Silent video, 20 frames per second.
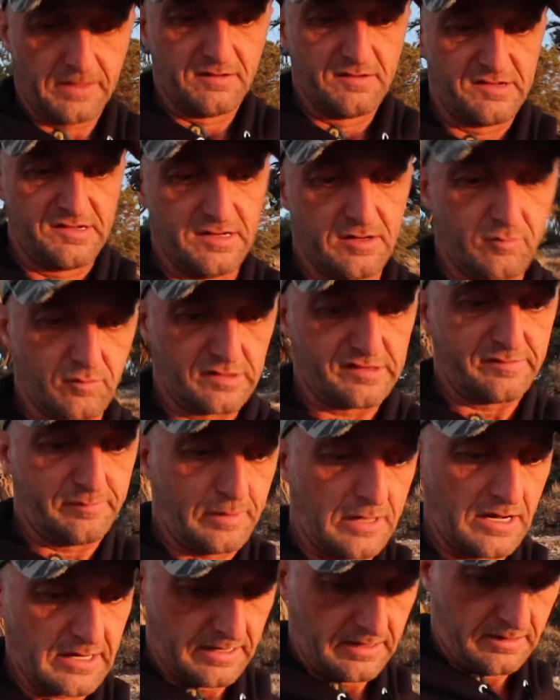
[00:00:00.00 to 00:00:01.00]
secret
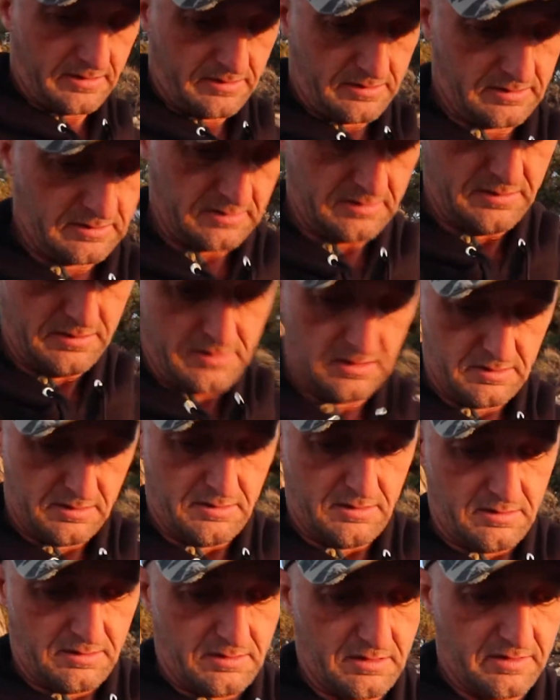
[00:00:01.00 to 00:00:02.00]
spot
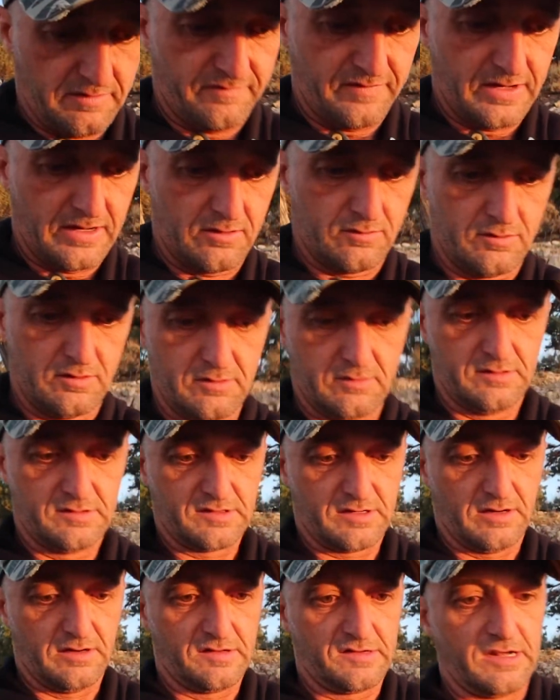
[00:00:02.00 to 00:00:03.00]
I found. It's kind